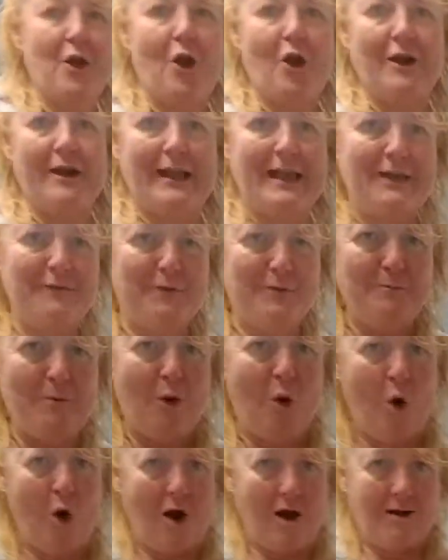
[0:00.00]
art even
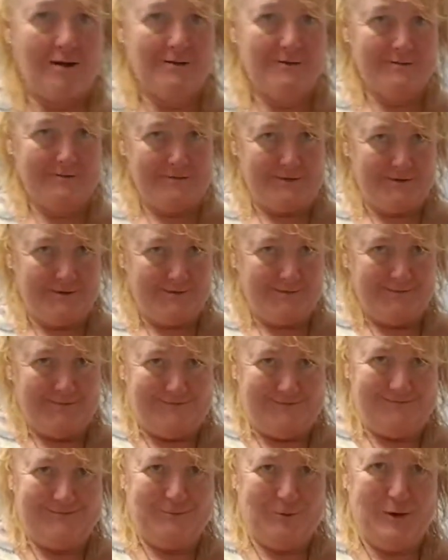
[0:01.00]
more.
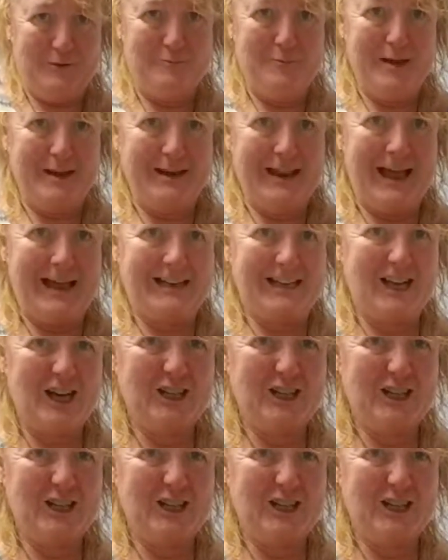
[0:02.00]
We've been letting